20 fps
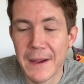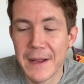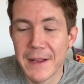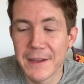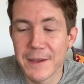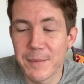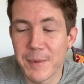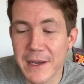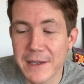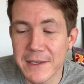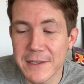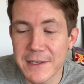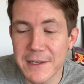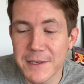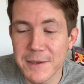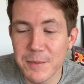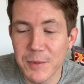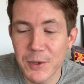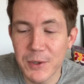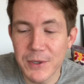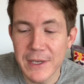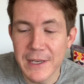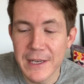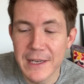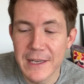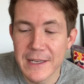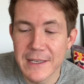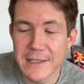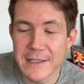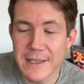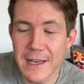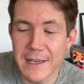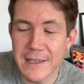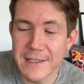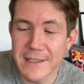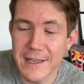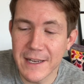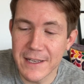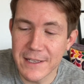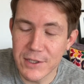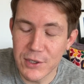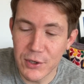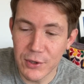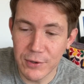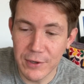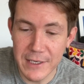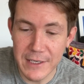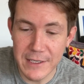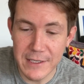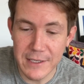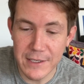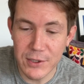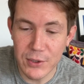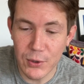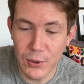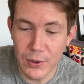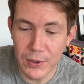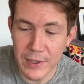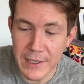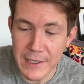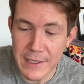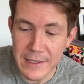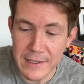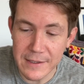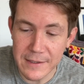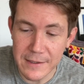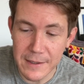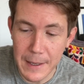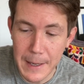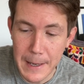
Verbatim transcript: The Pisces moon sextiles Uranus and Taurus.